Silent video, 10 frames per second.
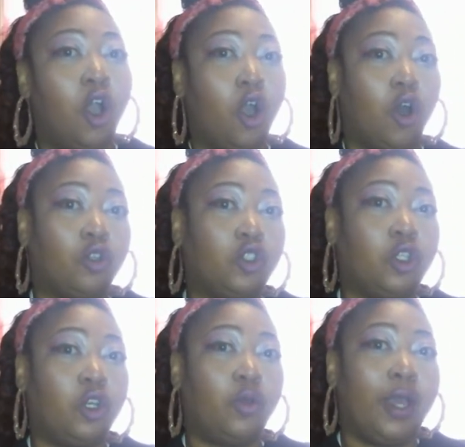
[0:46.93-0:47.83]

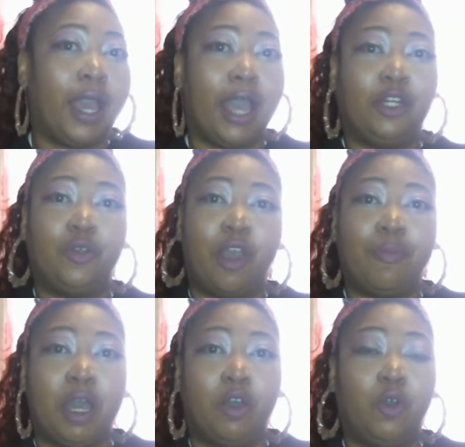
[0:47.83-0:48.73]
Also, I do have
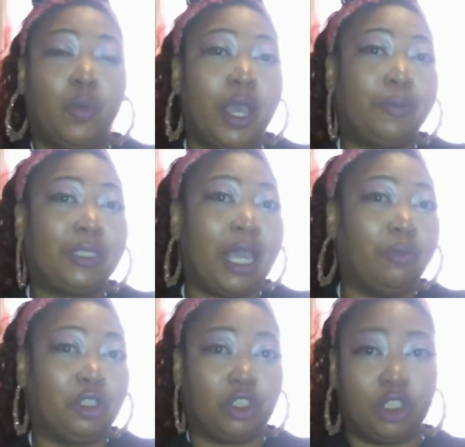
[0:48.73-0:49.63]
my own website,
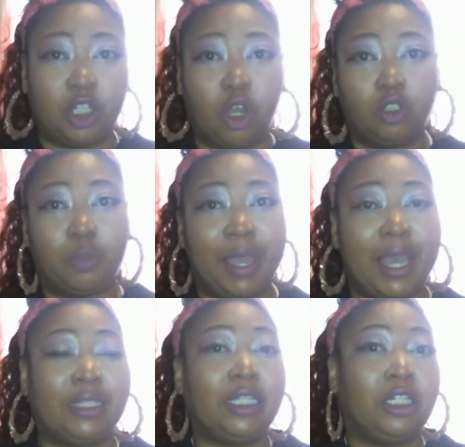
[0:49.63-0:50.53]
which is
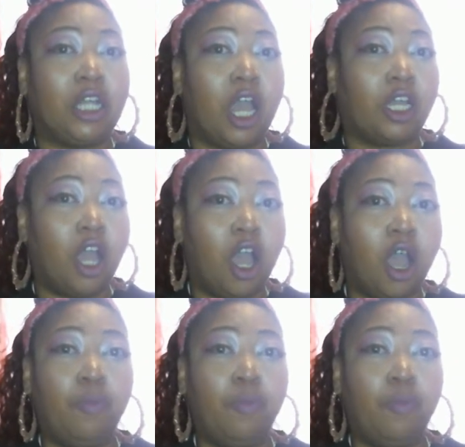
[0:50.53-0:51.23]
nostalgiamask.com.